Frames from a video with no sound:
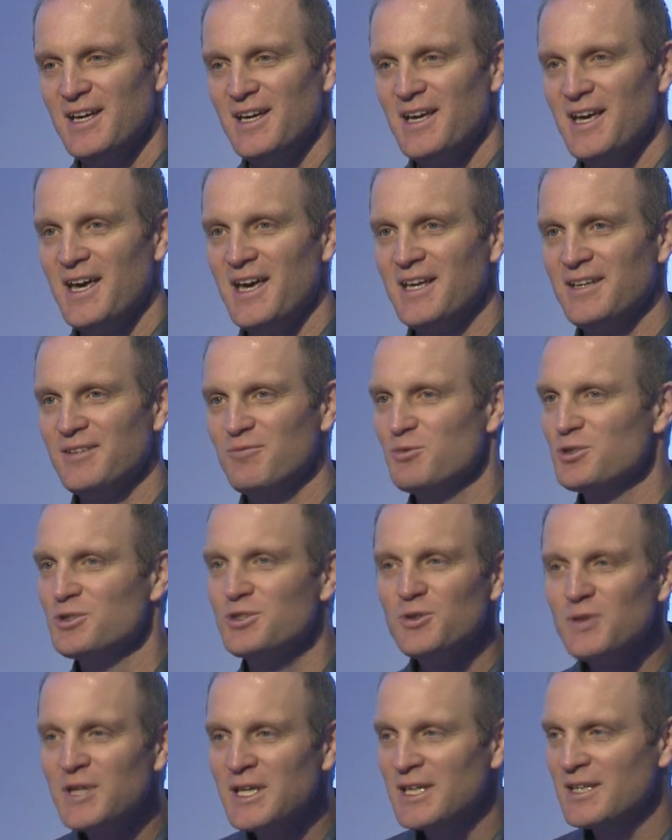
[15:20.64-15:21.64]
And we're
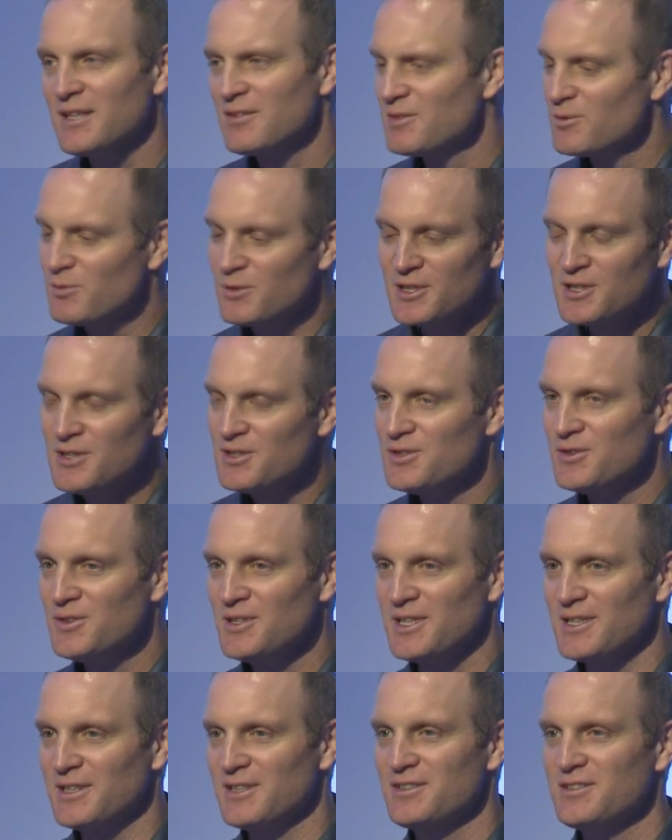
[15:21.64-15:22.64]
doing it." I said, "What are you
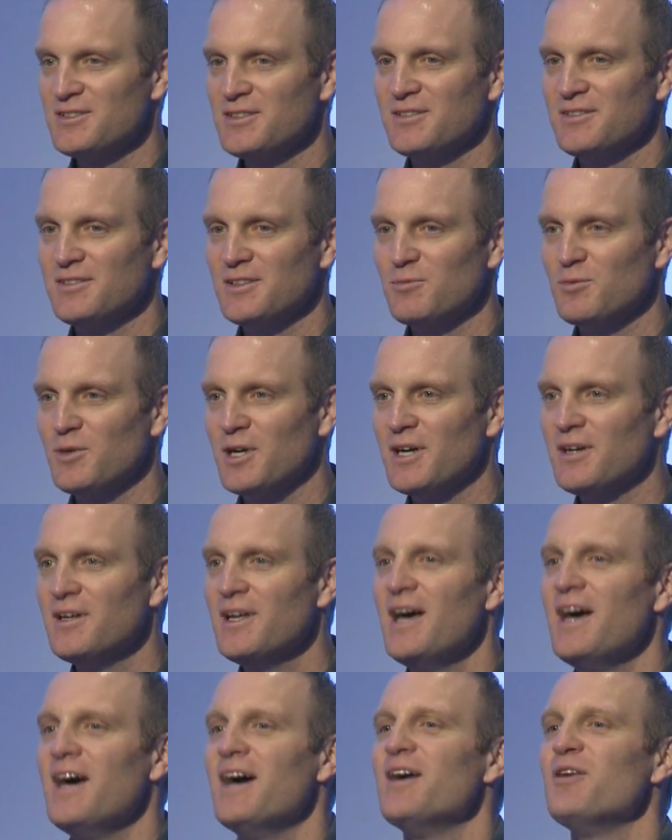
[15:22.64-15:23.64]
doing?" And she said, "Well,
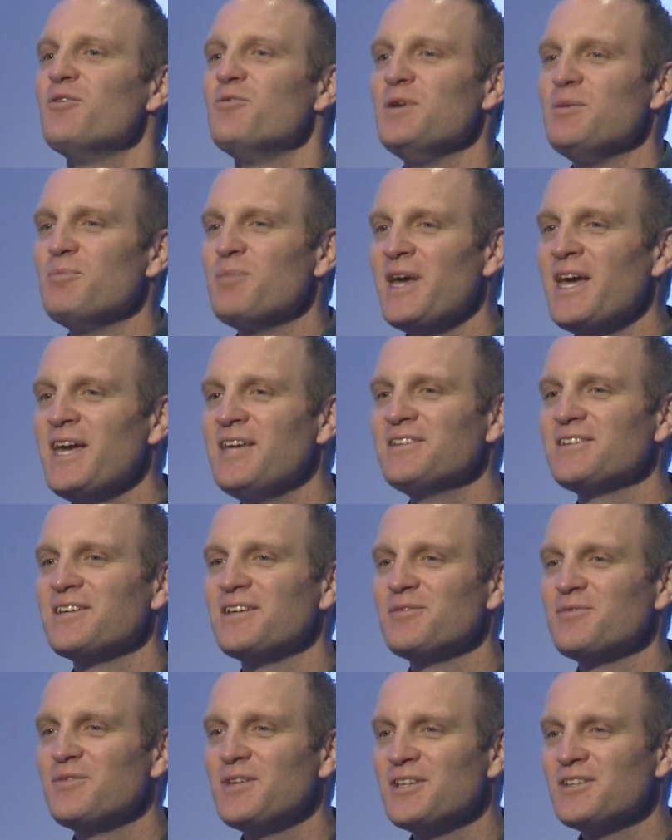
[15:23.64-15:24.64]
we paint
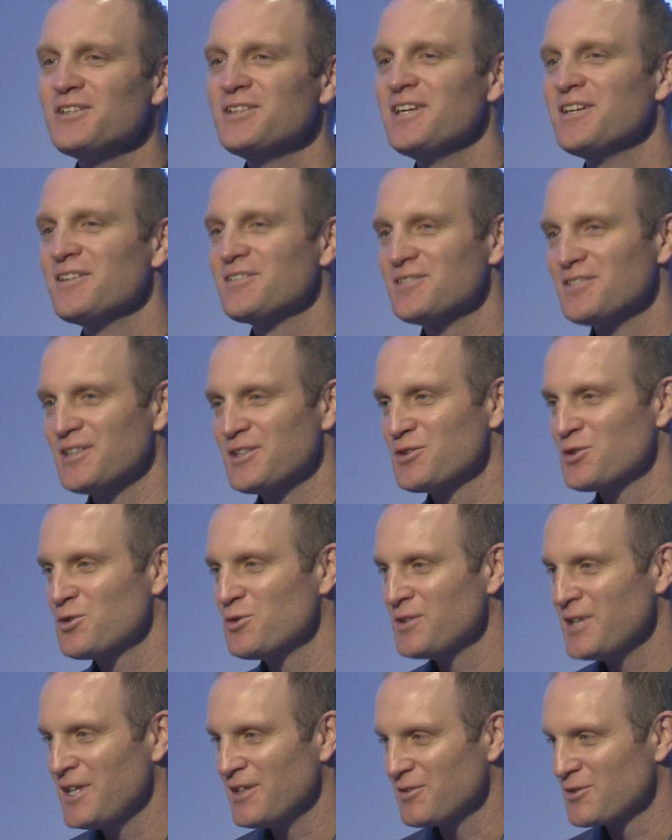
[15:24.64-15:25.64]
our fingernails and our
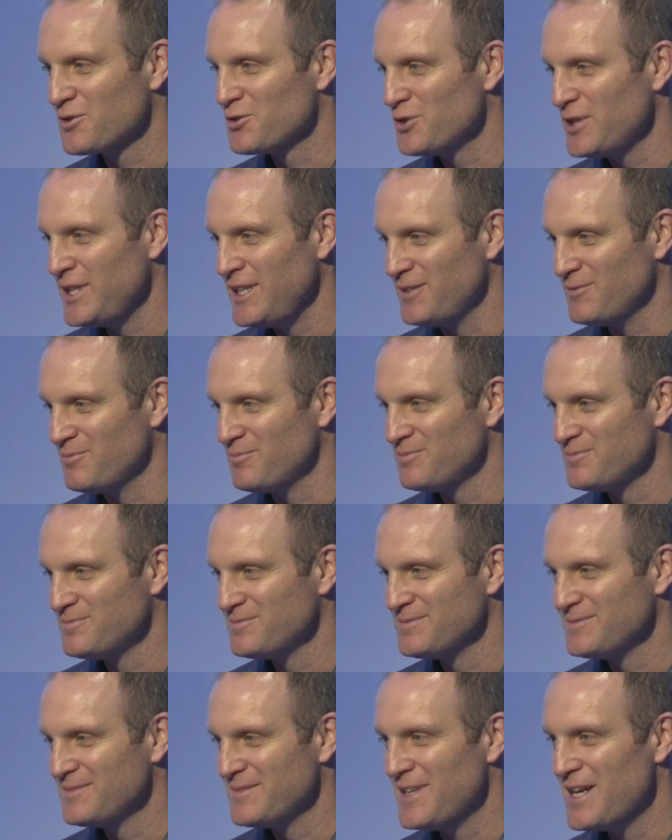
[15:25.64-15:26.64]
toenails green.
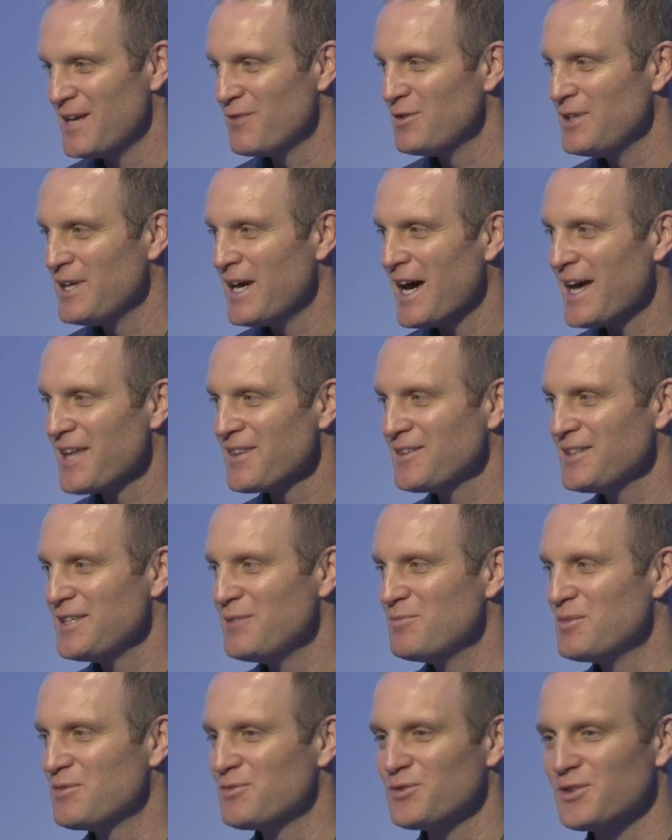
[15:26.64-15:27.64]
Every
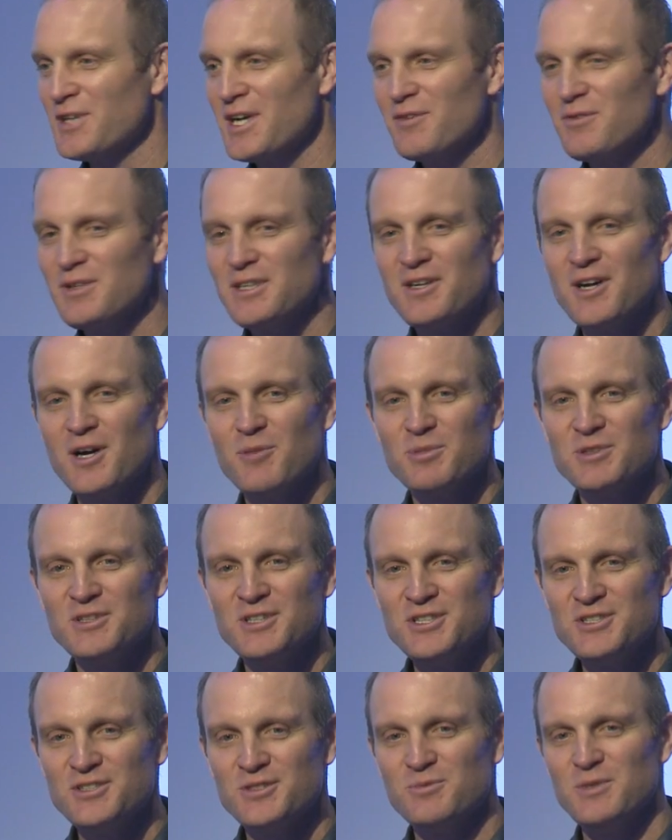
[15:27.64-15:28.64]
athlete, before every
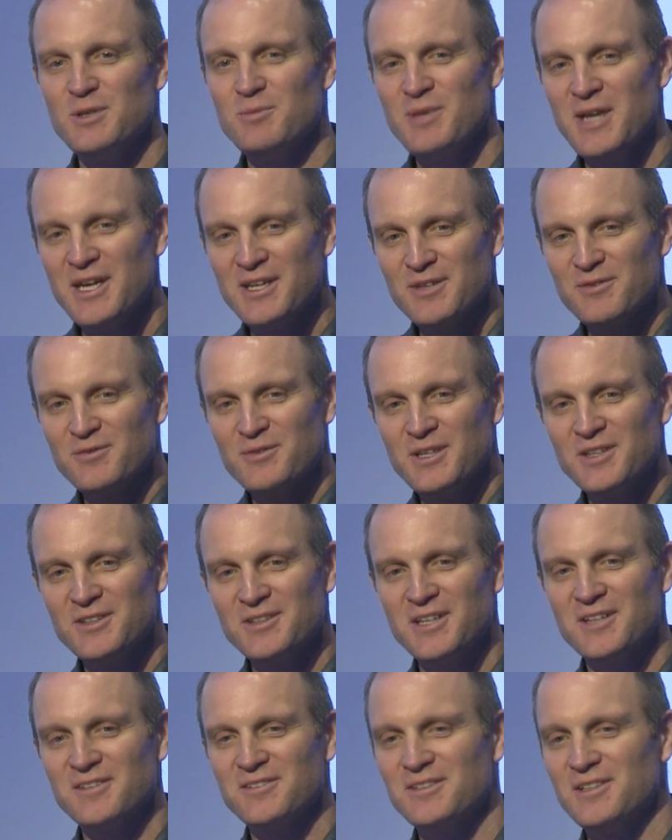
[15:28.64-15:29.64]
competition, we paint our
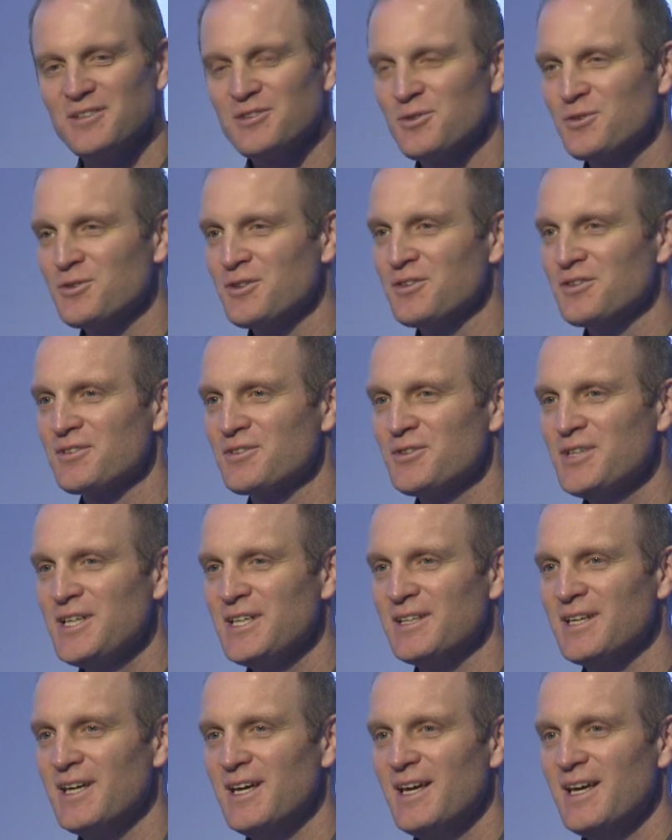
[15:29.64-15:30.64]
fingernails and our toenails
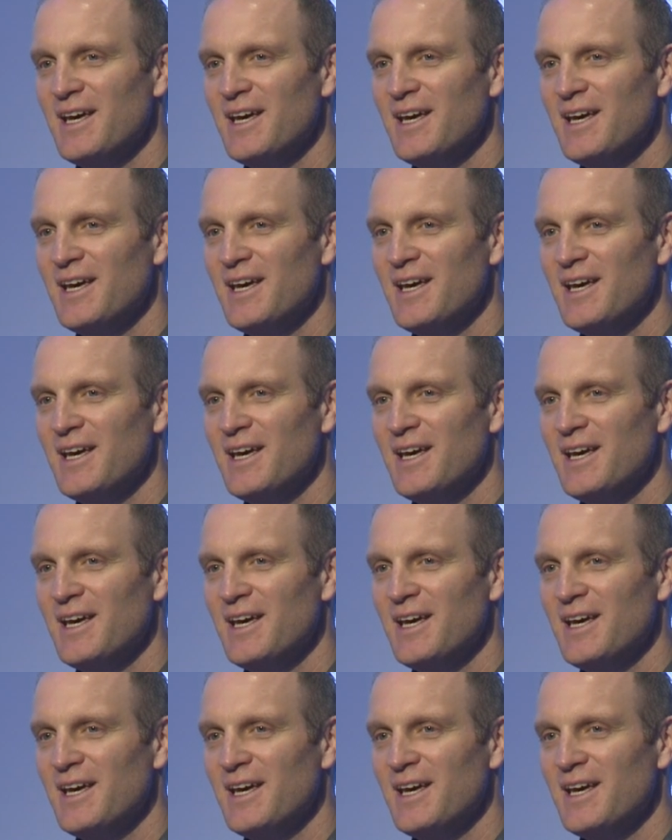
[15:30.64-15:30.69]
green."